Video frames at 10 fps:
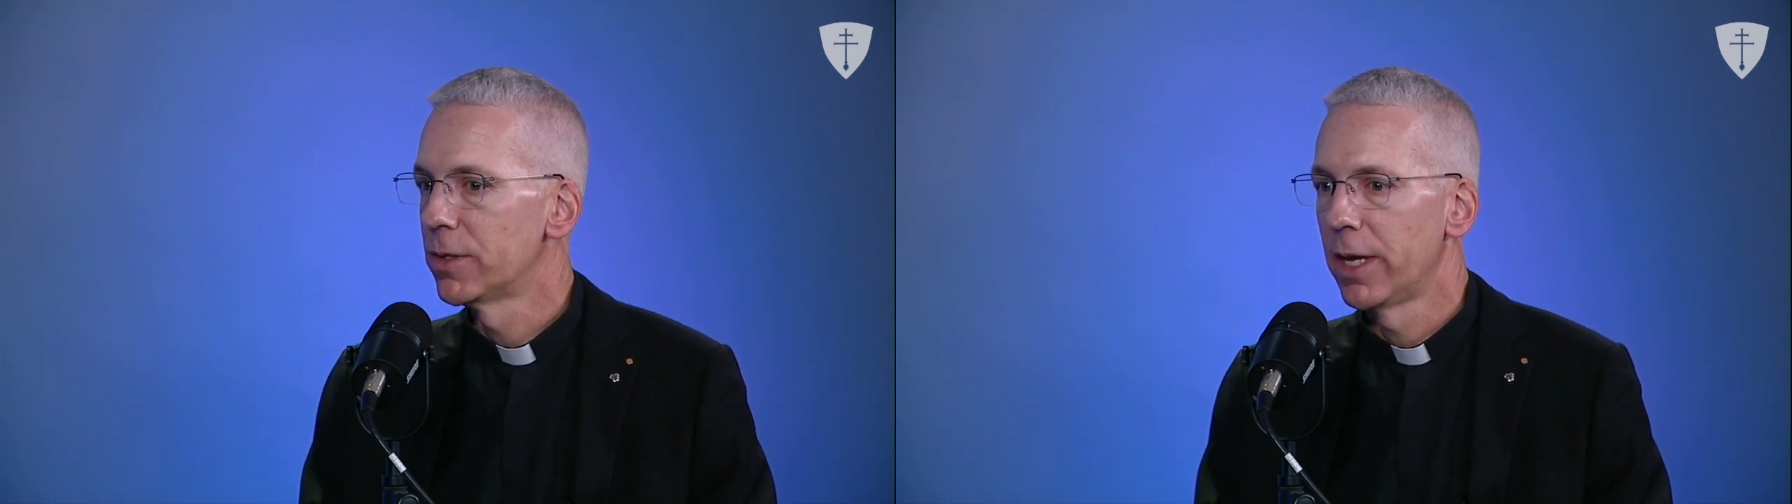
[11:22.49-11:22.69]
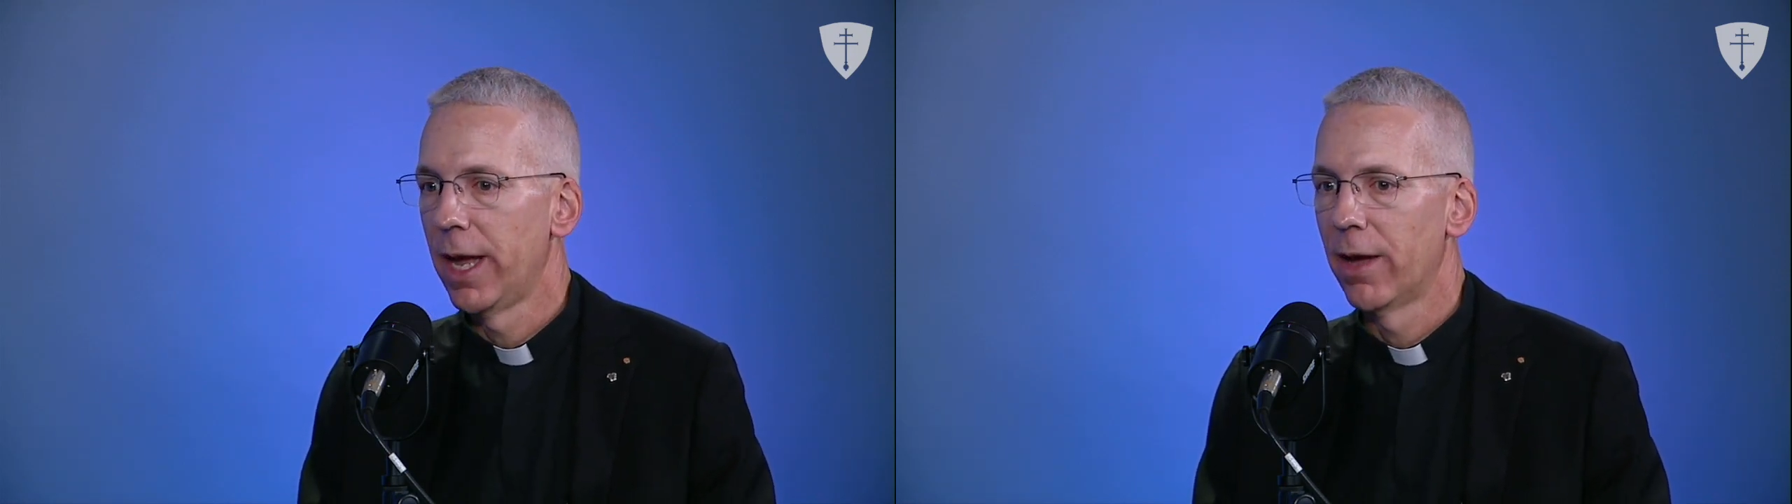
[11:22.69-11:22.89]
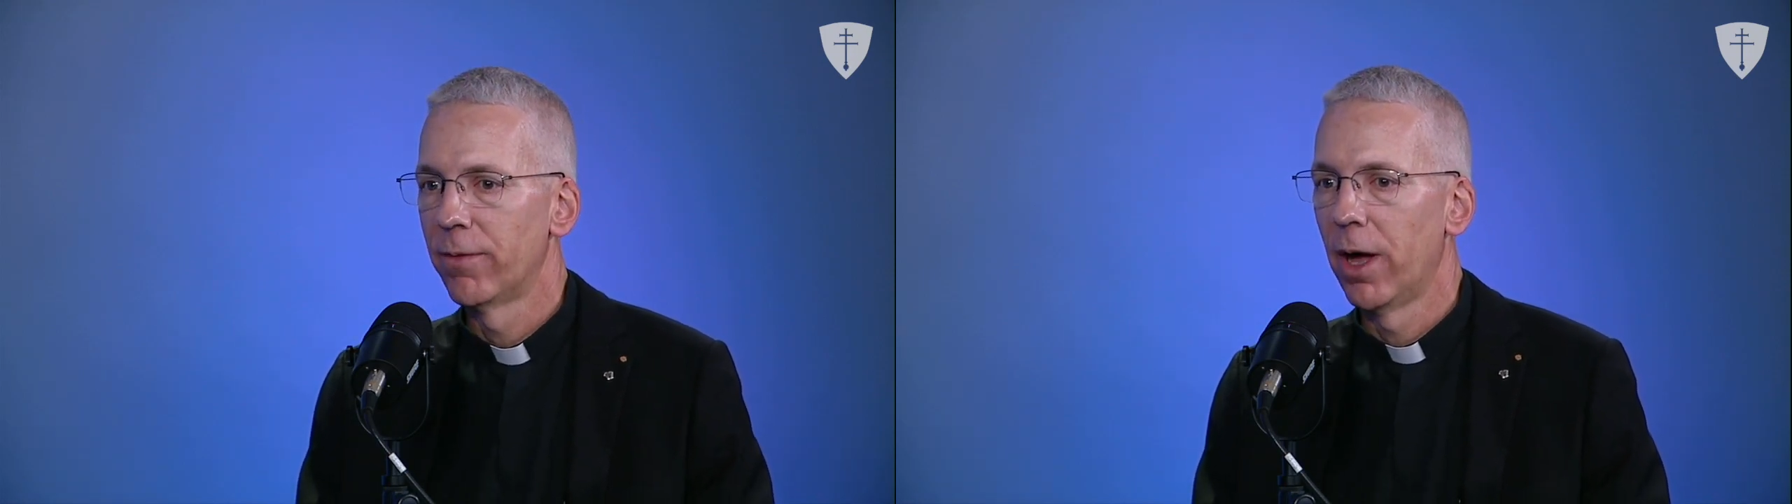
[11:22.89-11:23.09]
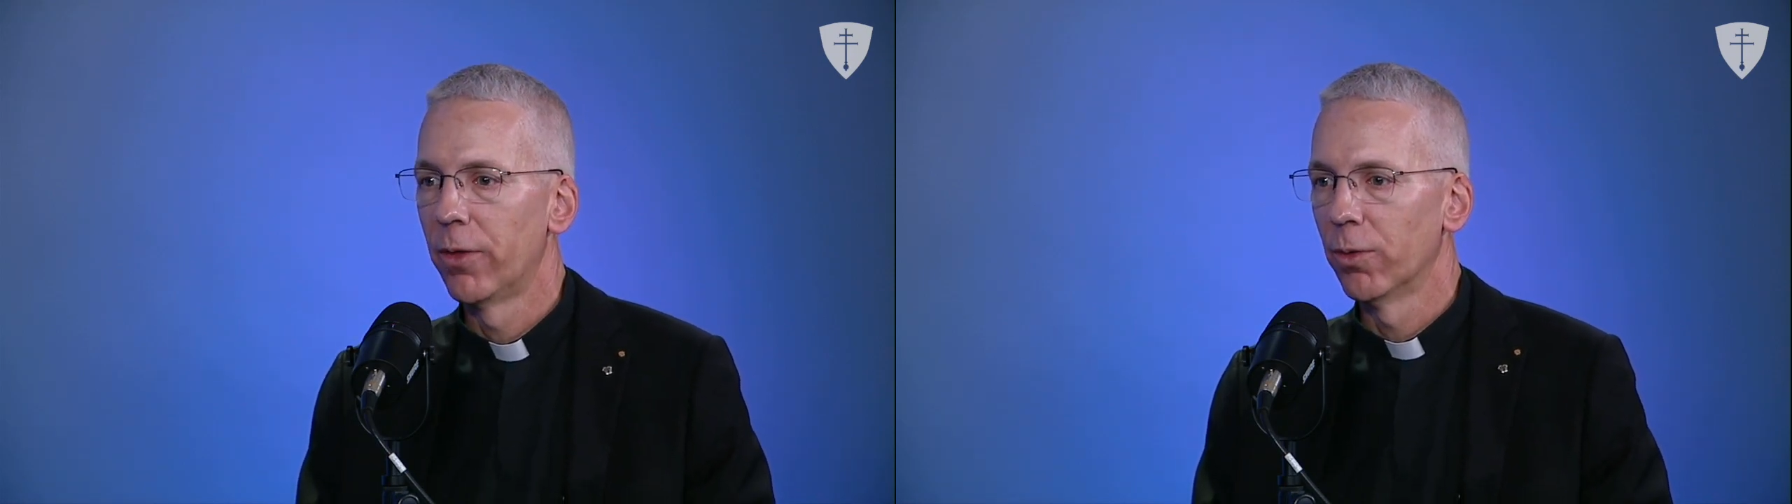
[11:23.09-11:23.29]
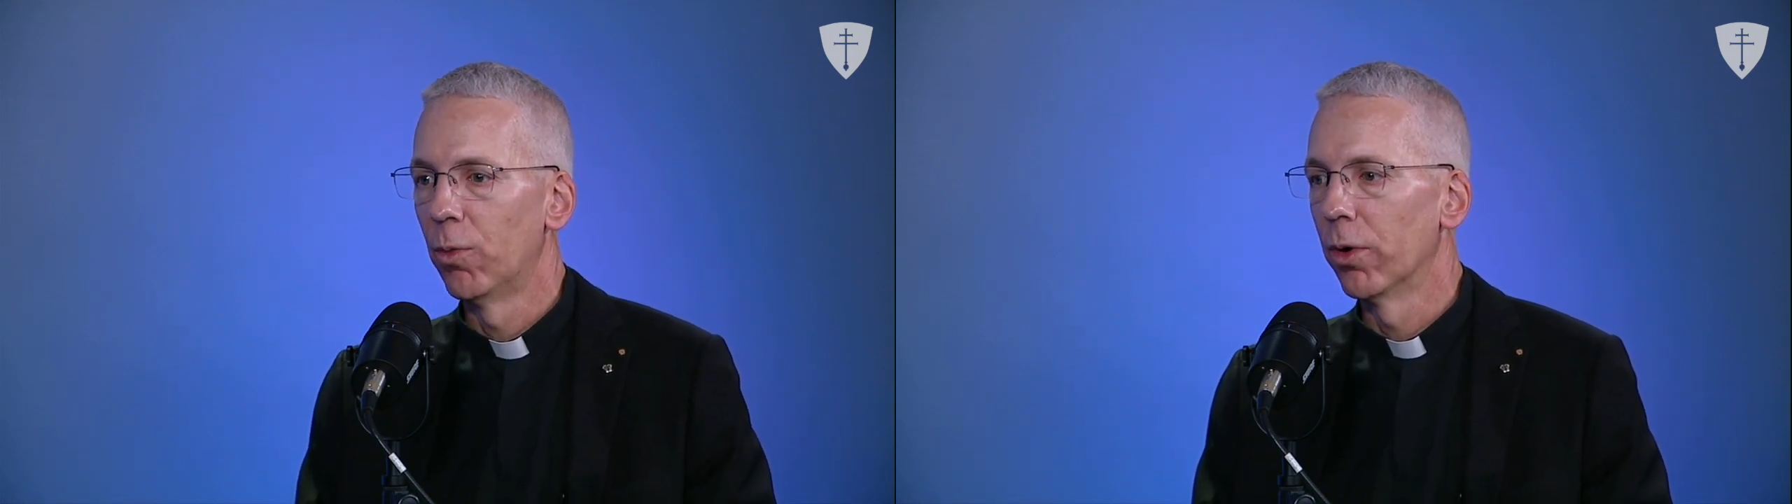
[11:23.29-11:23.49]
They have
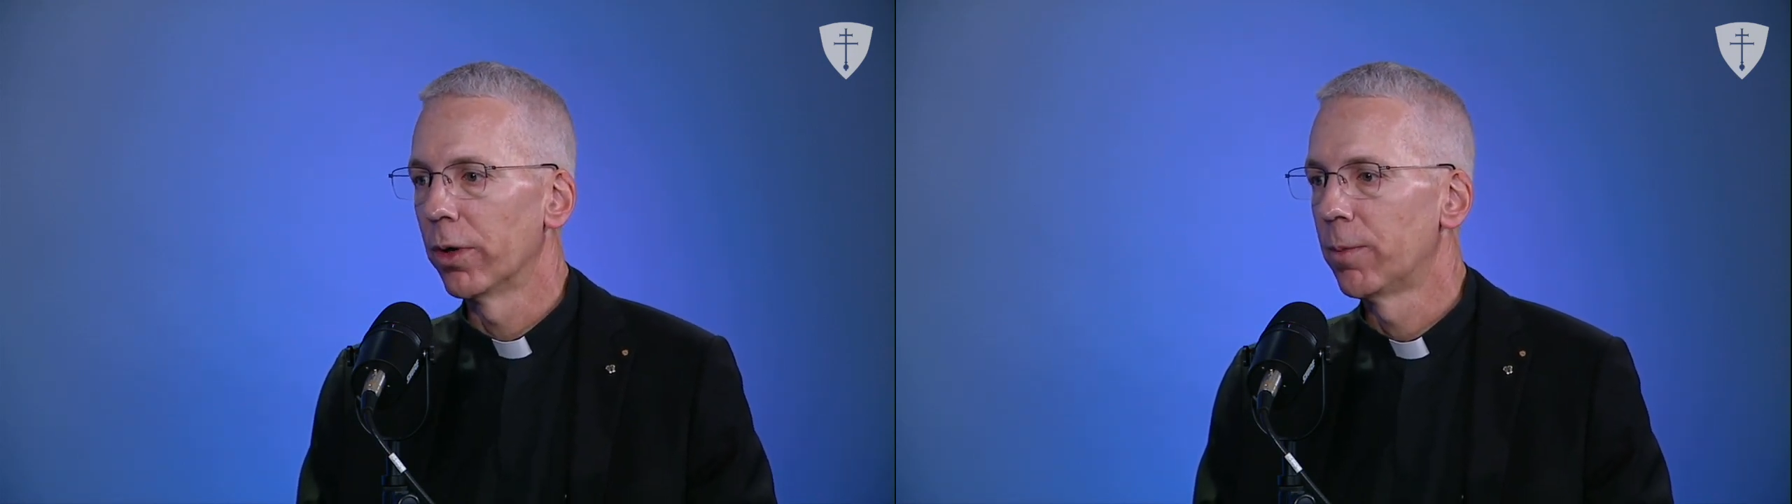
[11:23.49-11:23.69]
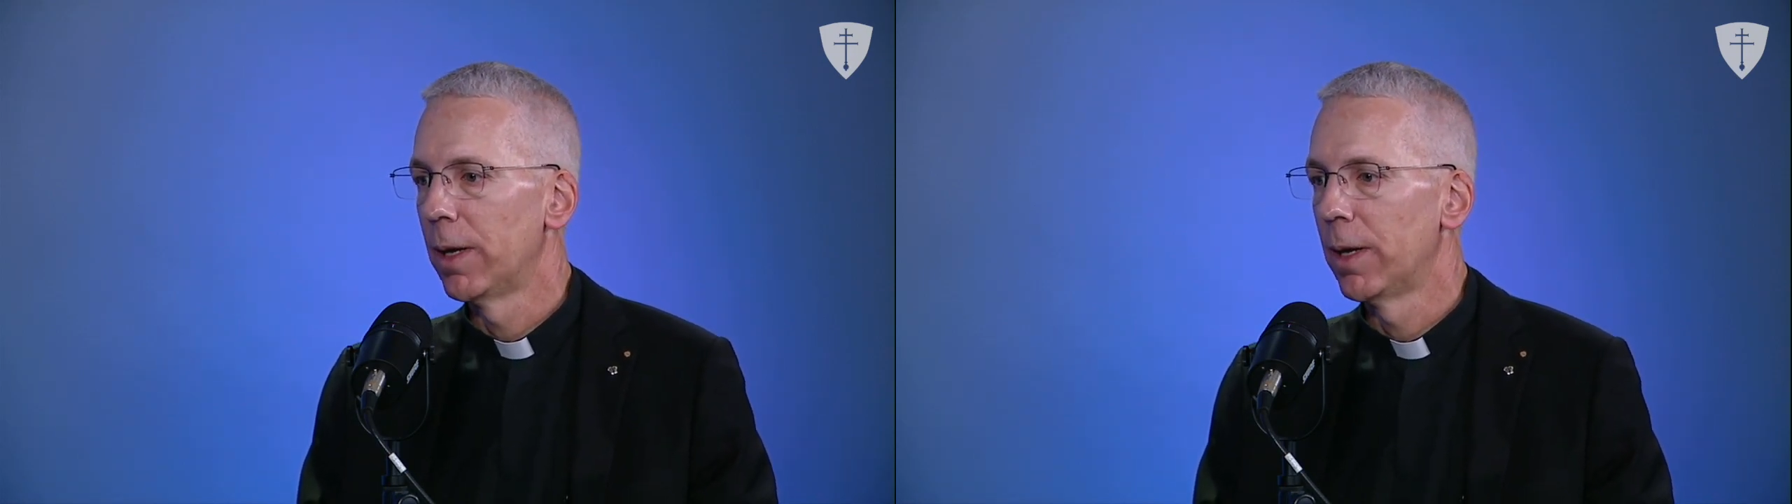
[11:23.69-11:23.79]
other work,